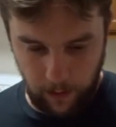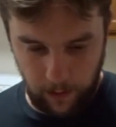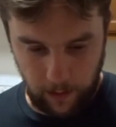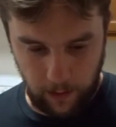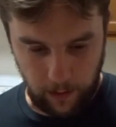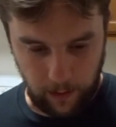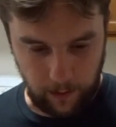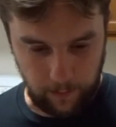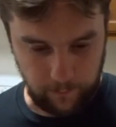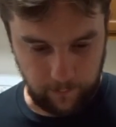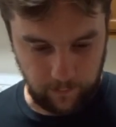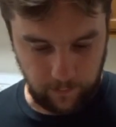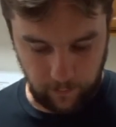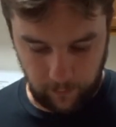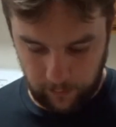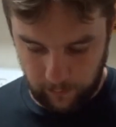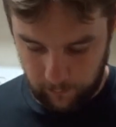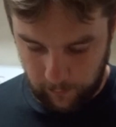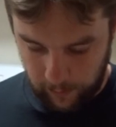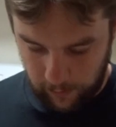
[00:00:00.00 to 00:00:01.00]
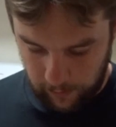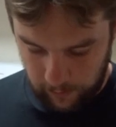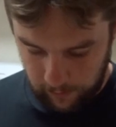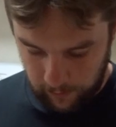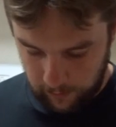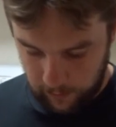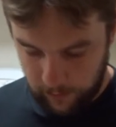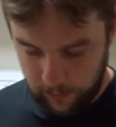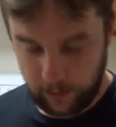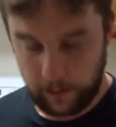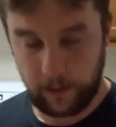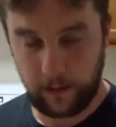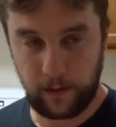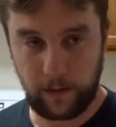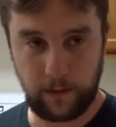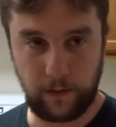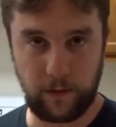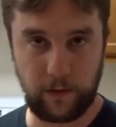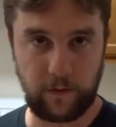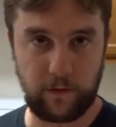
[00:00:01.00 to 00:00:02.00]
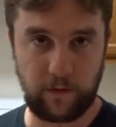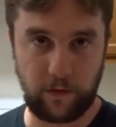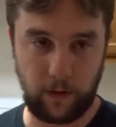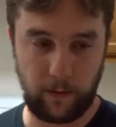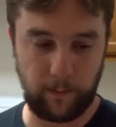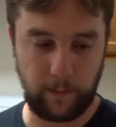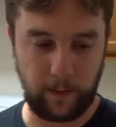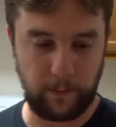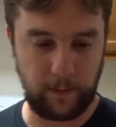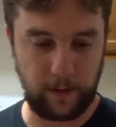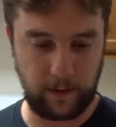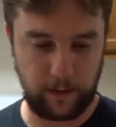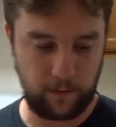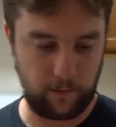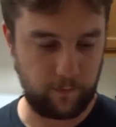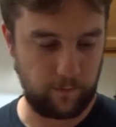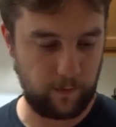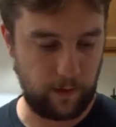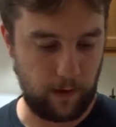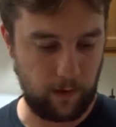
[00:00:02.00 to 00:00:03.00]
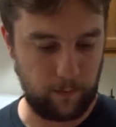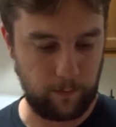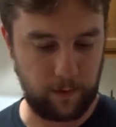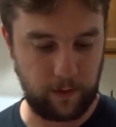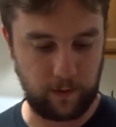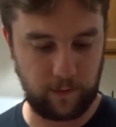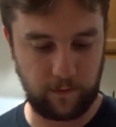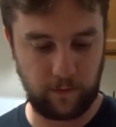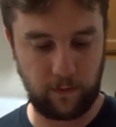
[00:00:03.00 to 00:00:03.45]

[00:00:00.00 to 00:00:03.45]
Um, so anyway, you're going to start by making your flour mix.